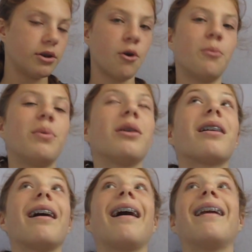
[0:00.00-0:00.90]

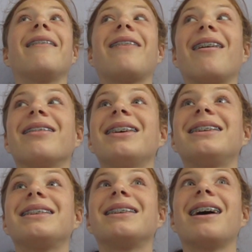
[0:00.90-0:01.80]
notebook, and I found
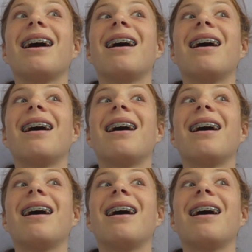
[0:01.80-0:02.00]
this